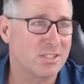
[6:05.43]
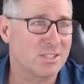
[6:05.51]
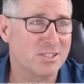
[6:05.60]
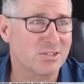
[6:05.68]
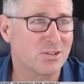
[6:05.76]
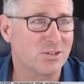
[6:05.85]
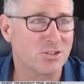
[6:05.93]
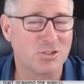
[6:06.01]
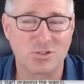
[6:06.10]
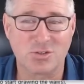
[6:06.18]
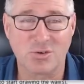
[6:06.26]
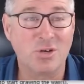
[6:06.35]
This is not a
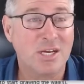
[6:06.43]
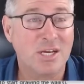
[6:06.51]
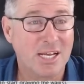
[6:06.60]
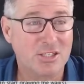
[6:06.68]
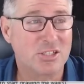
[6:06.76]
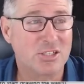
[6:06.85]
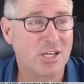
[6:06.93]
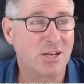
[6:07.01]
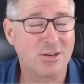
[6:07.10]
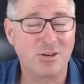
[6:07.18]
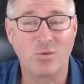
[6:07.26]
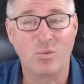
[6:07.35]
tutorial. It's just
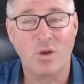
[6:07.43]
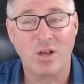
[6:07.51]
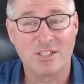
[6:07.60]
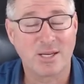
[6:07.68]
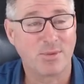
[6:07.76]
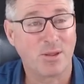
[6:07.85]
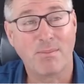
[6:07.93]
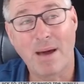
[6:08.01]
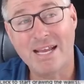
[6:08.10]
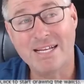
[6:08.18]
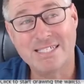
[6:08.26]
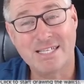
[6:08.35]
telling you some of the
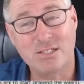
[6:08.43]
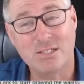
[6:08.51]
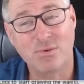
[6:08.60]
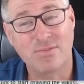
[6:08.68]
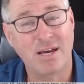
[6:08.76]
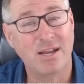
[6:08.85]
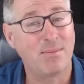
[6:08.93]
major things we've done.